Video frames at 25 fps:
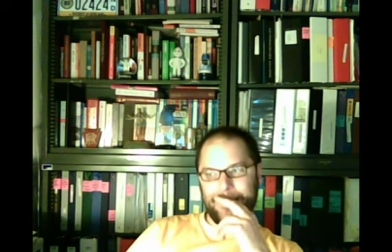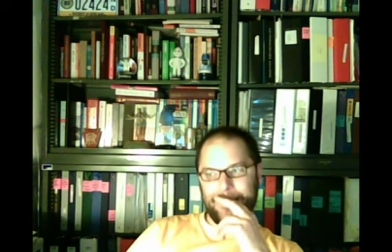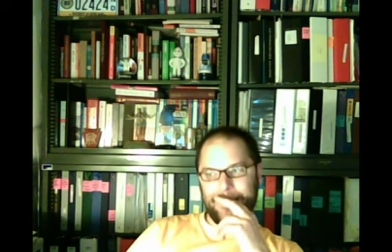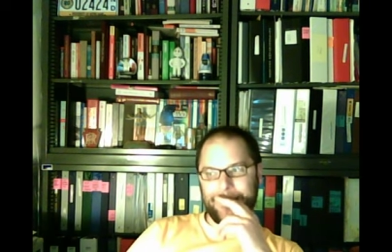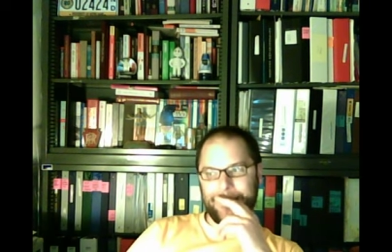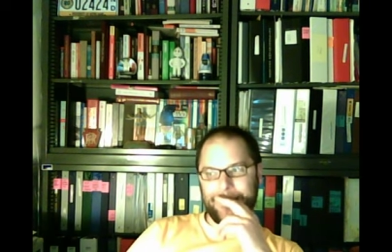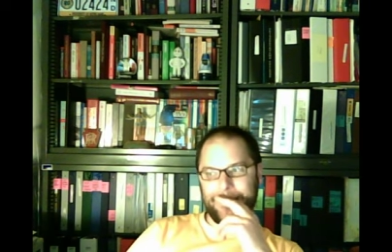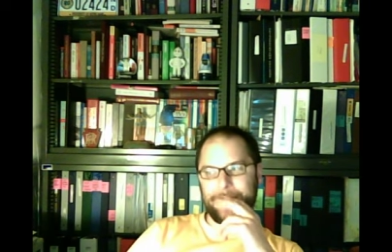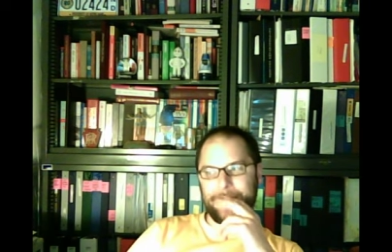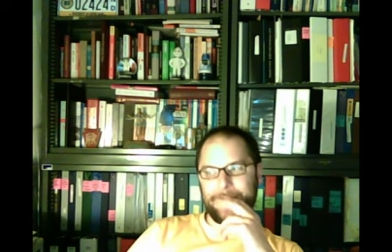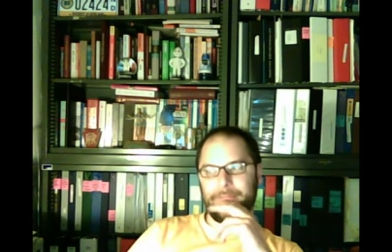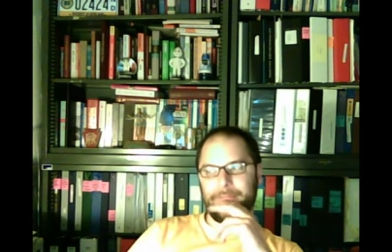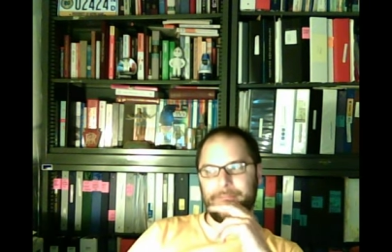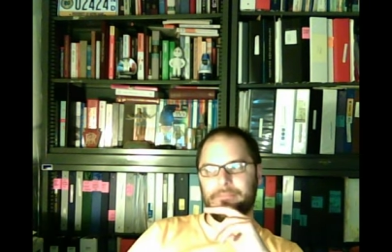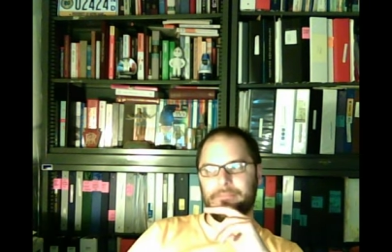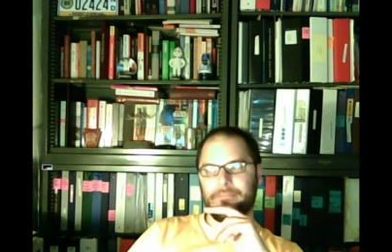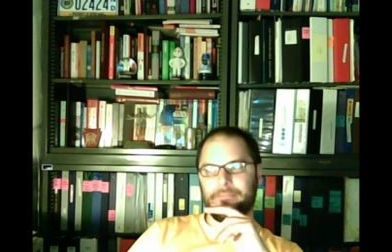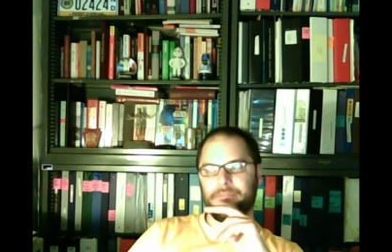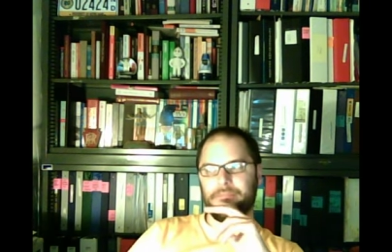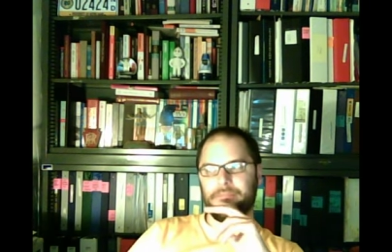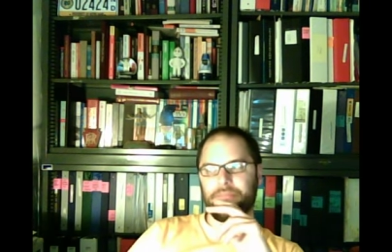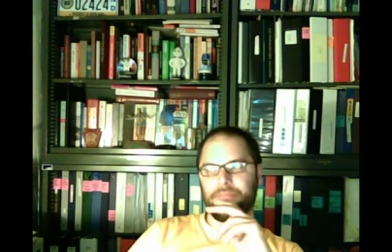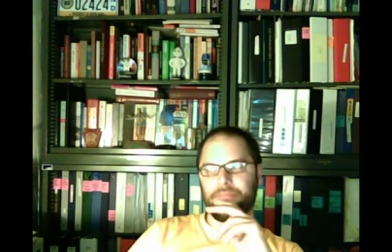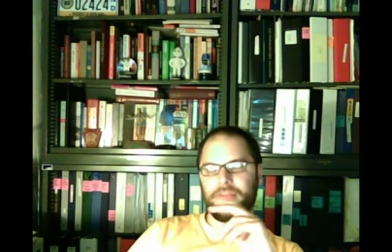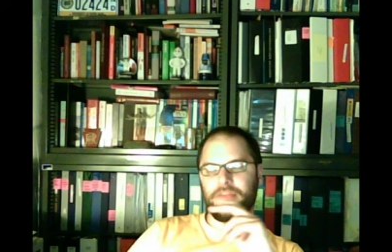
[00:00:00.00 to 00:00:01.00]
So
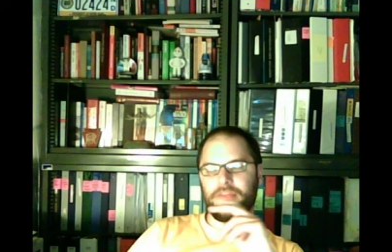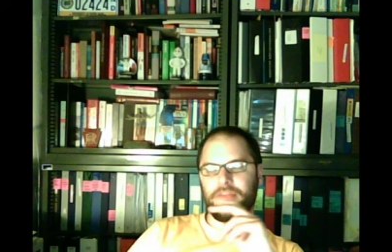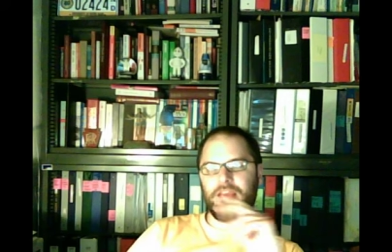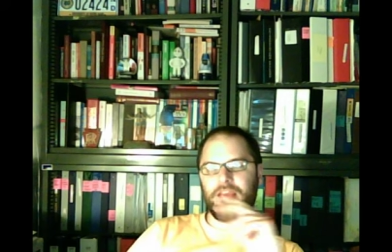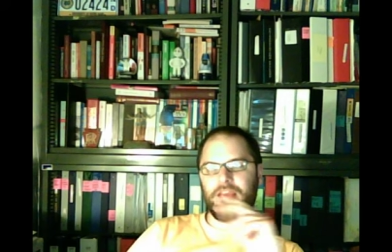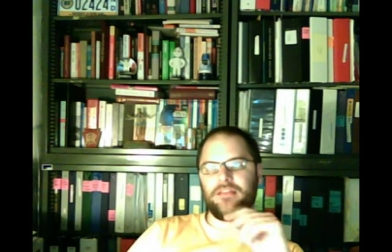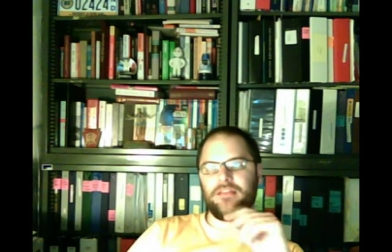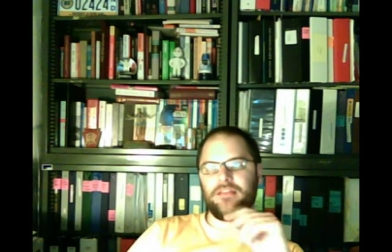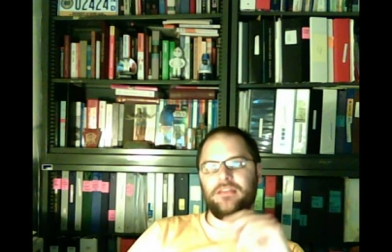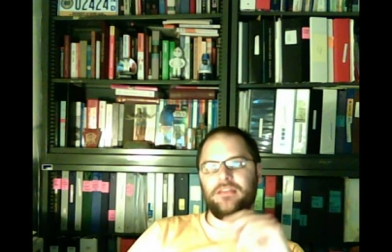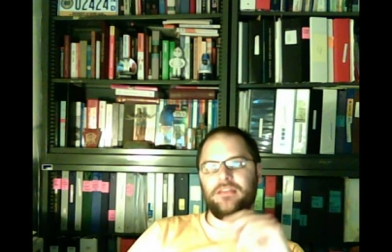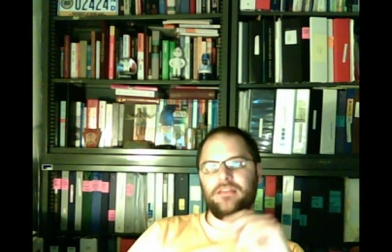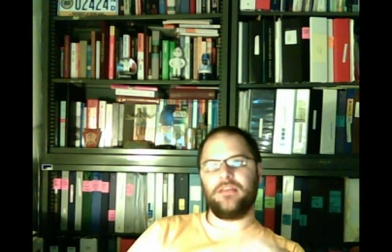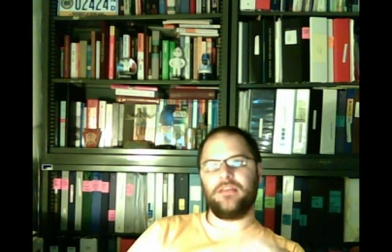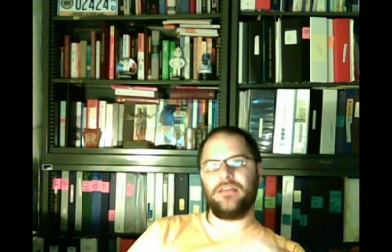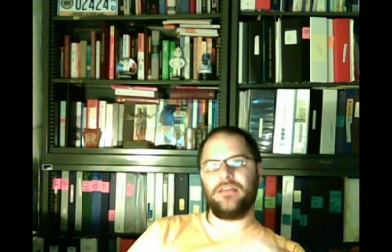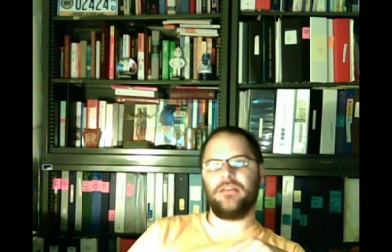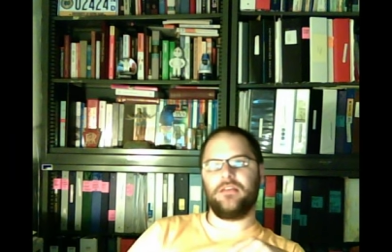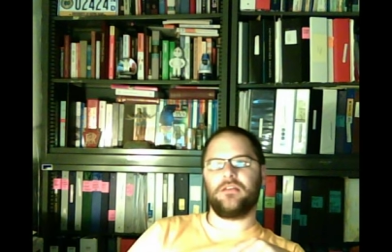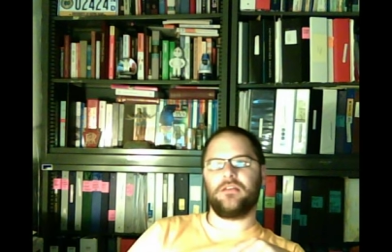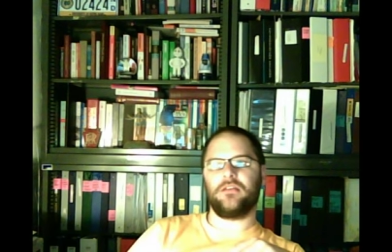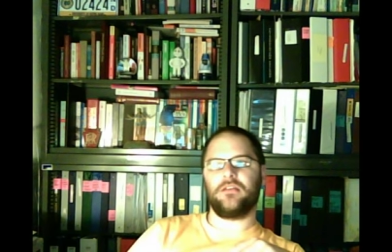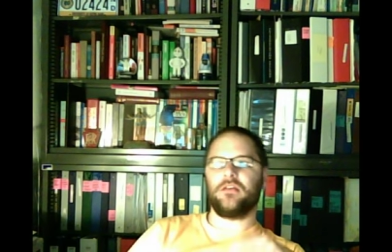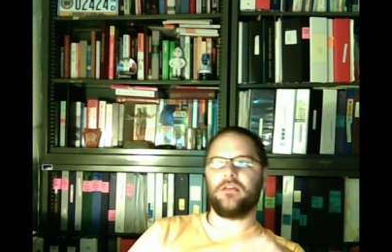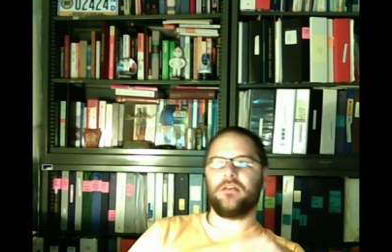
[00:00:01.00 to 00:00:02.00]
the idea
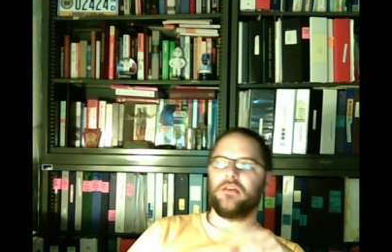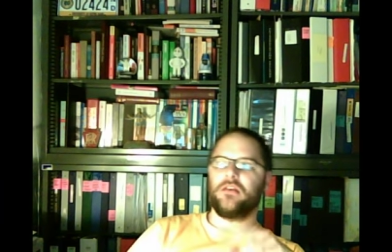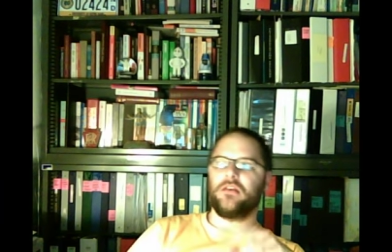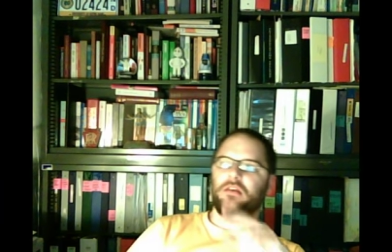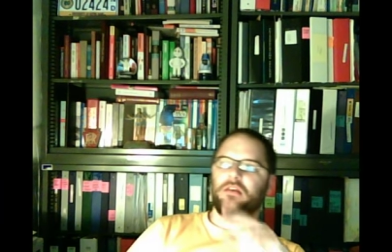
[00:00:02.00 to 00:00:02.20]
here